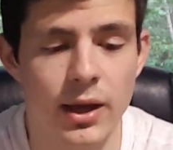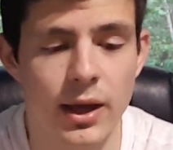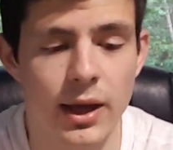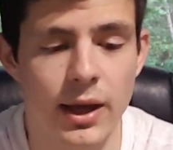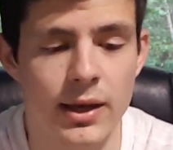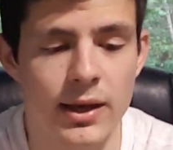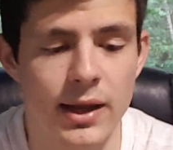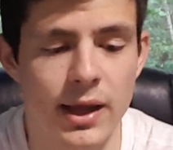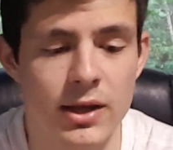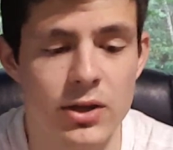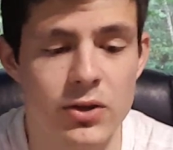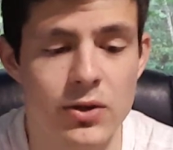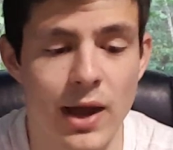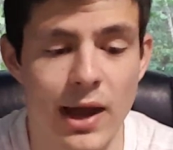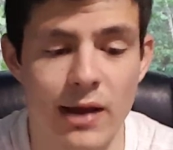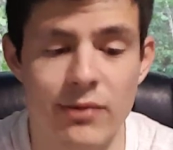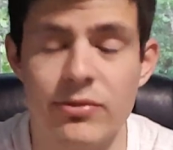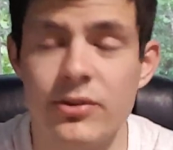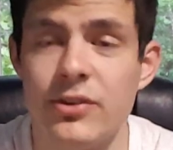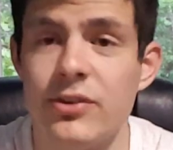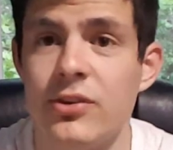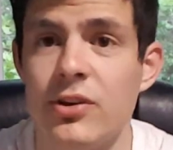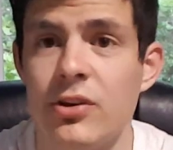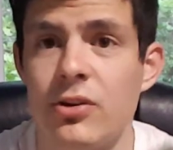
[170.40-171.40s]
and then you
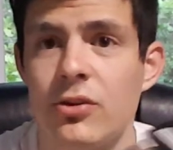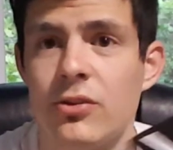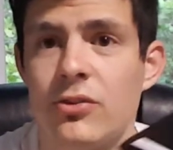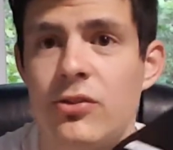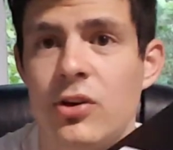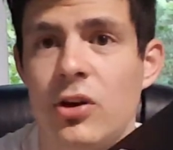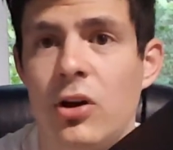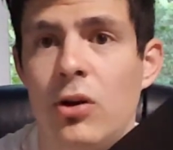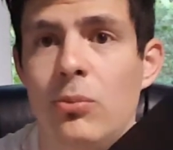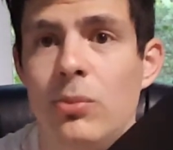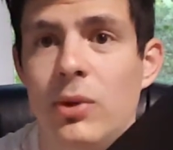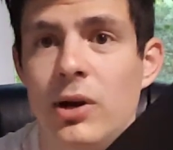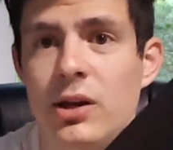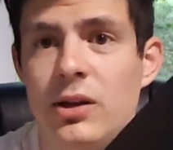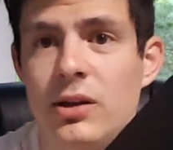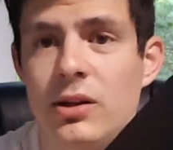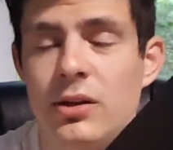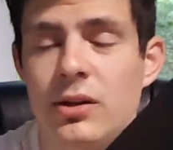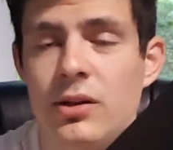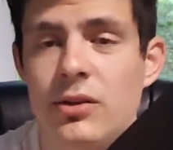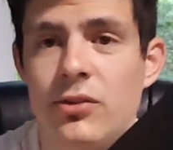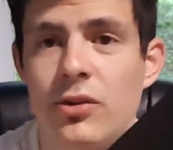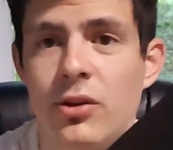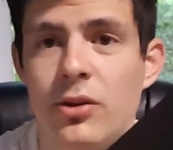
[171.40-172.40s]
have a zero zero
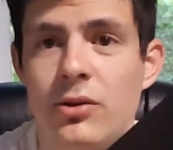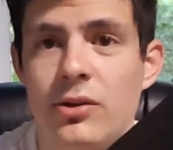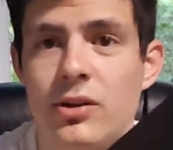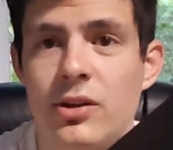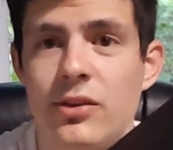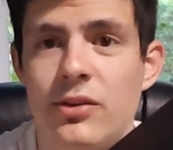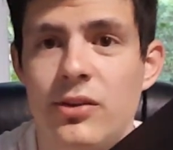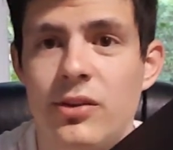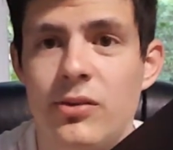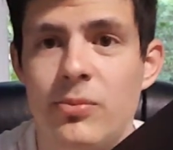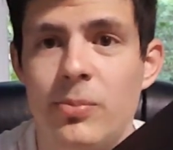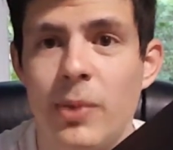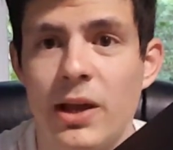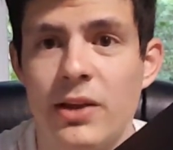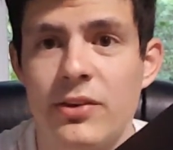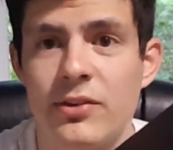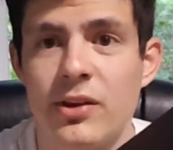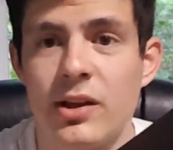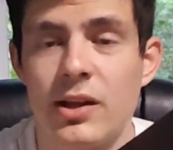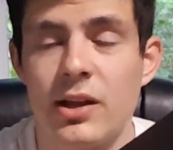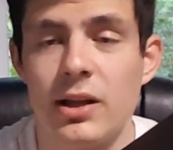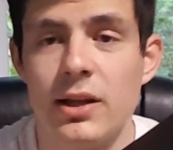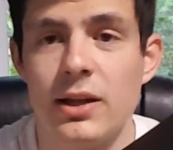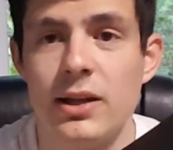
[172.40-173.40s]
button. So this is
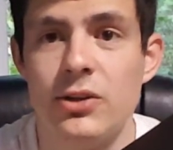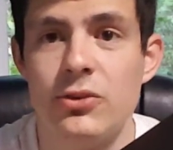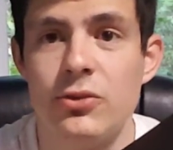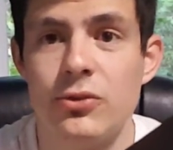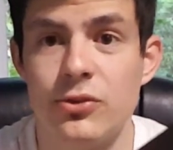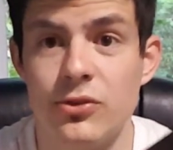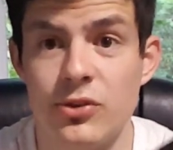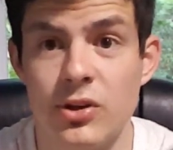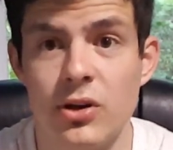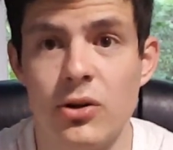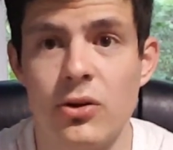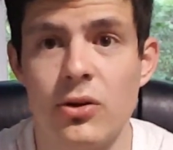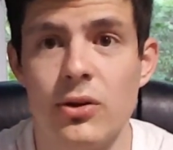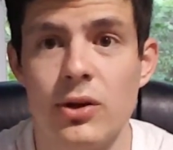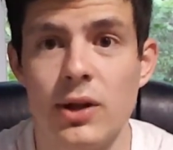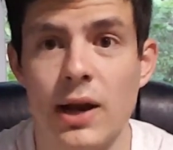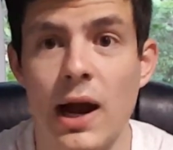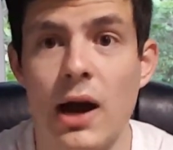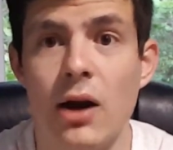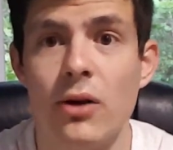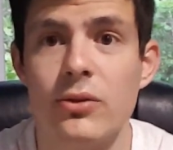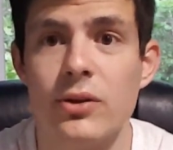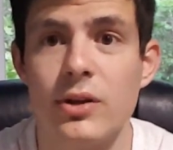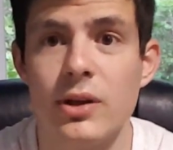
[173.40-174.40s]
basically to zero it
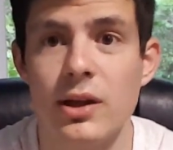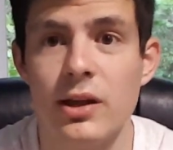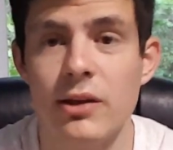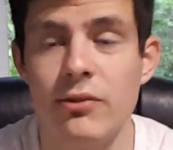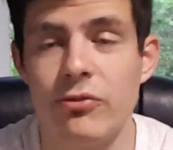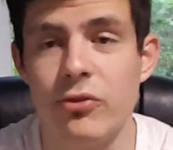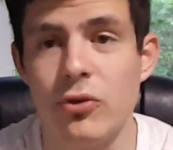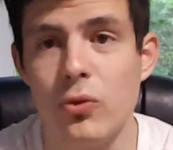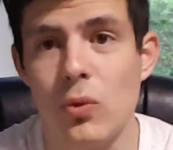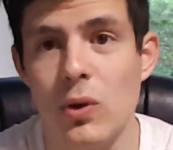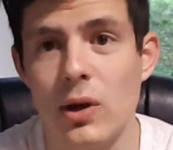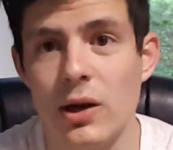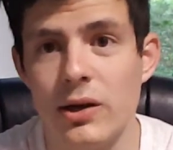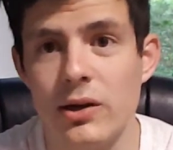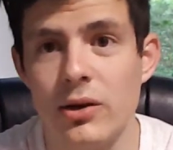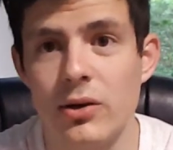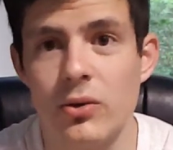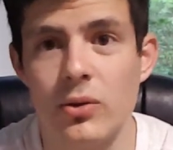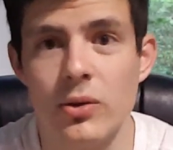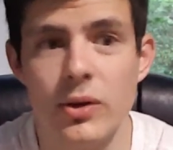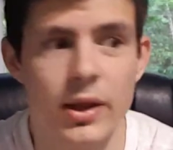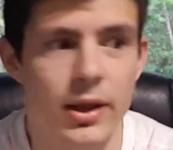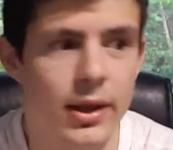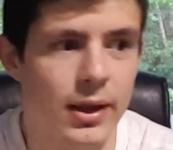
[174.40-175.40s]
out if you want
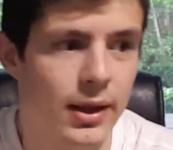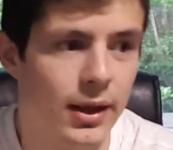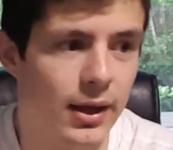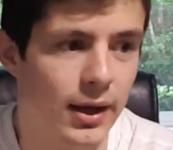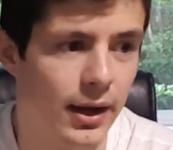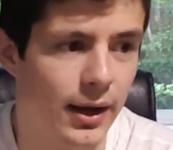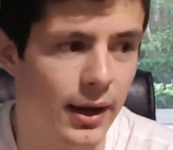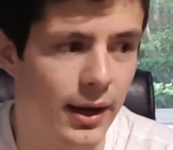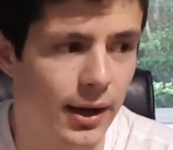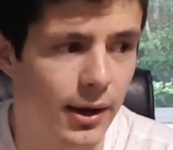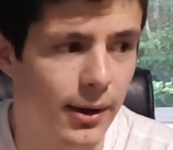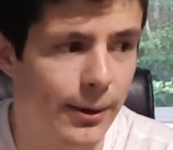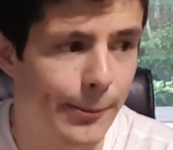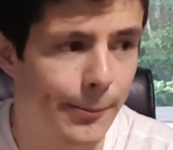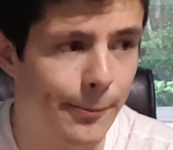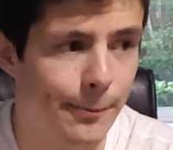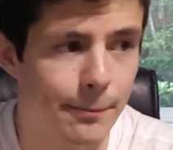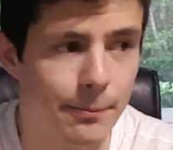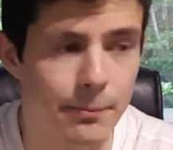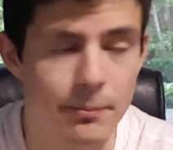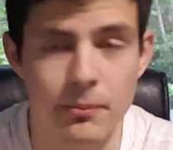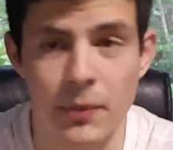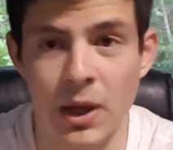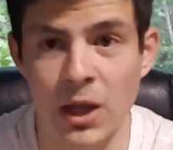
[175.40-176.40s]
to
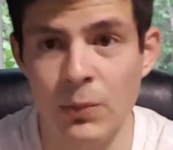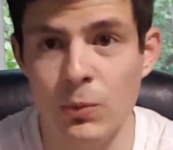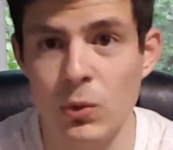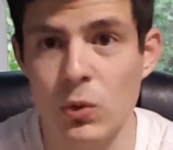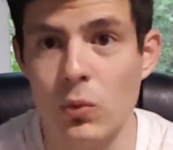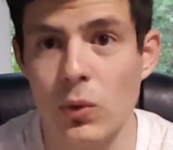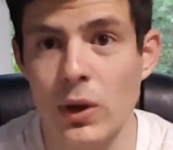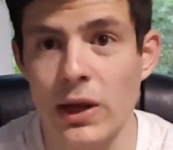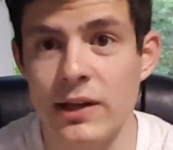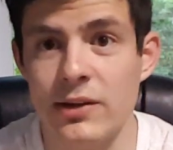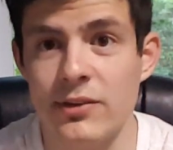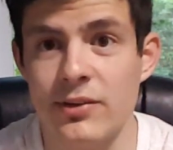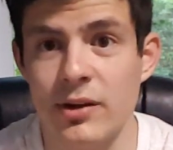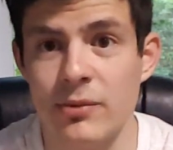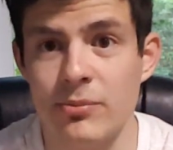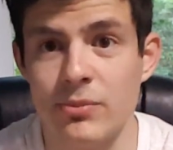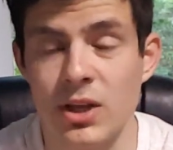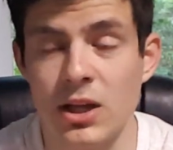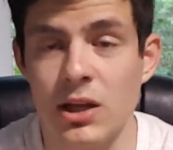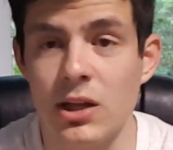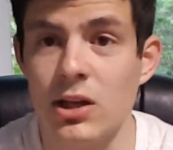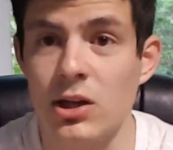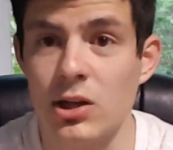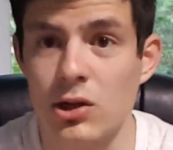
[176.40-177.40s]
um, maybe weight
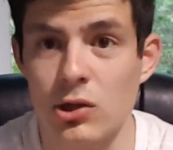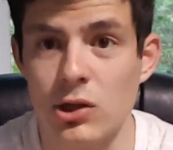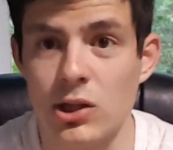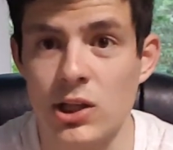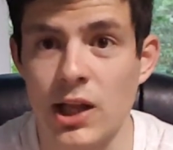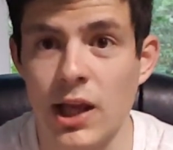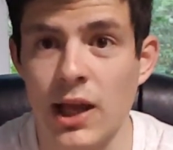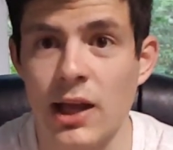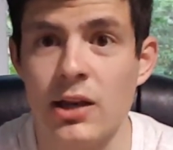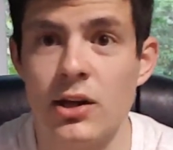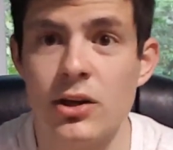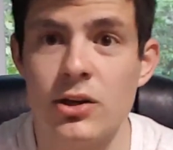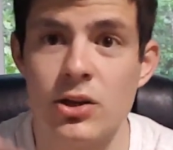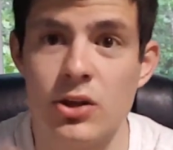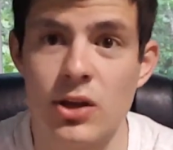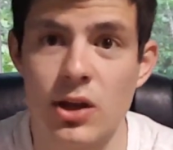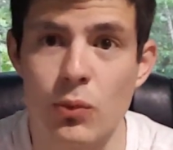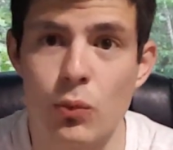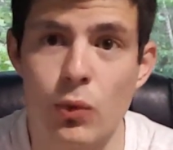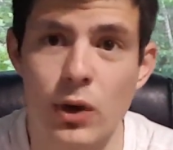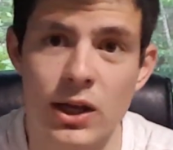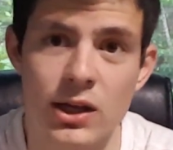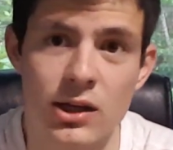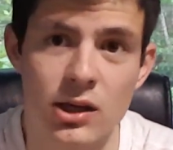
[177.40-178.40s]
something in a container. You
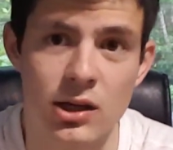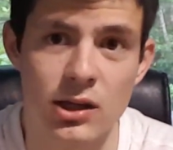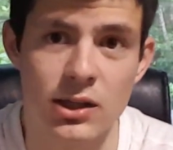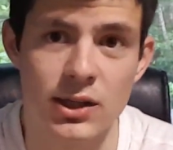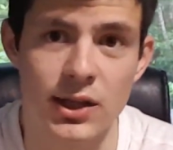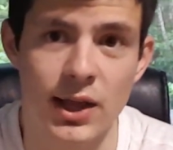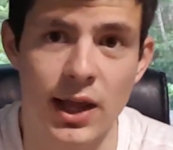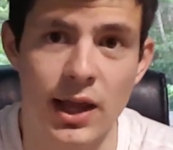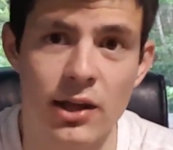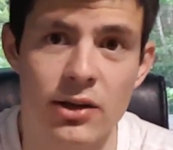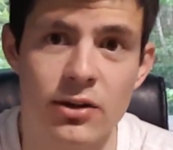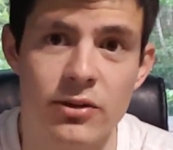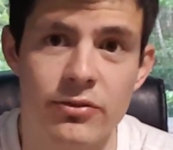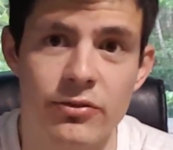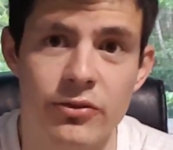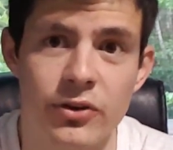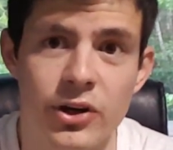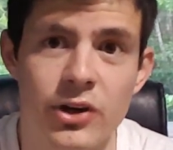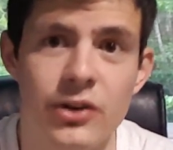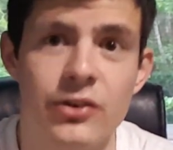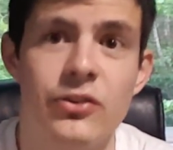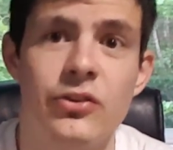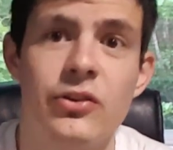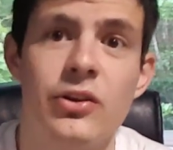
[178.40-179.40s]
can weigh the container
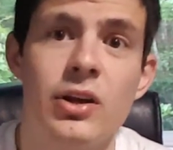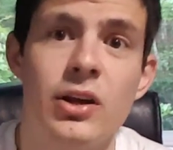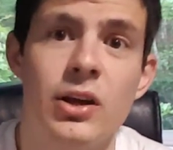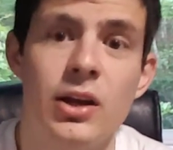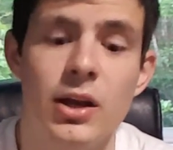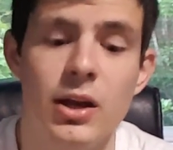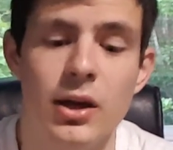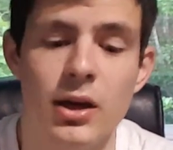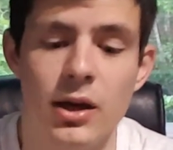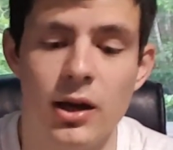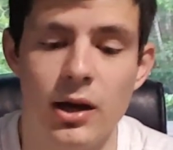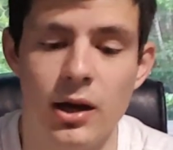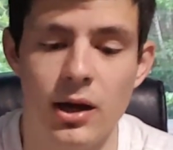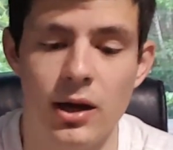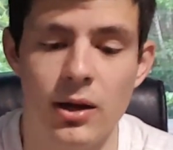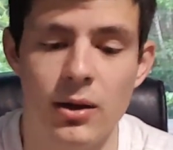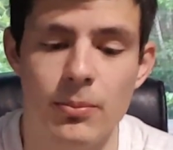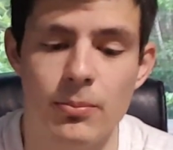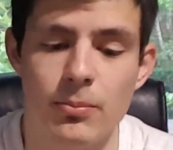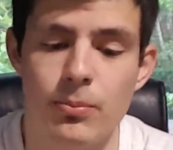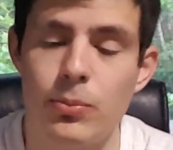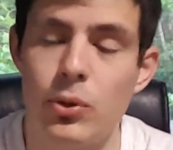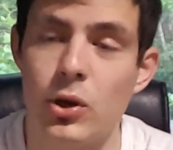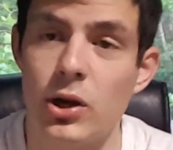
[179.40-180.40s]
first uh,
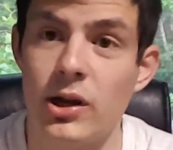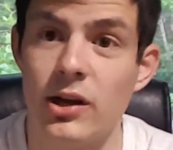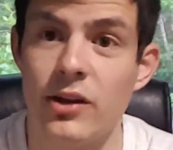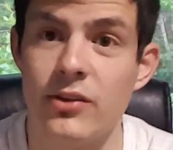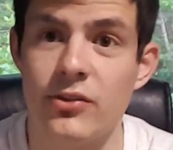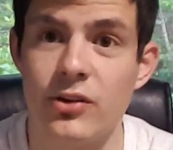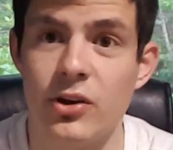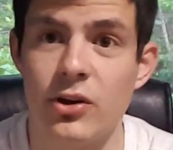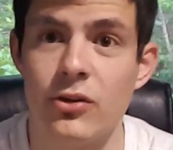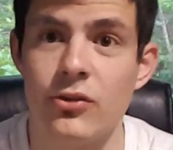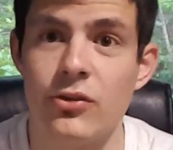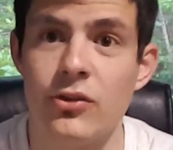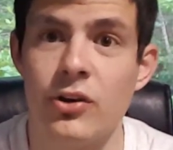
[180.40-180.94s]
put it as zero